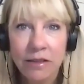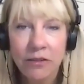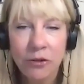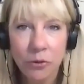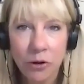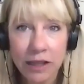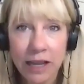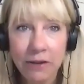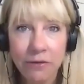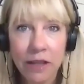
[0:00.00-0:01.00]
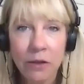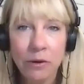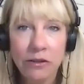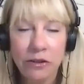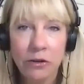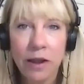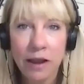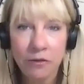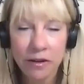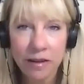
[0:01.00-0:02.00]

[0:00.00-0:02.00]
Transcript: to our life that we do every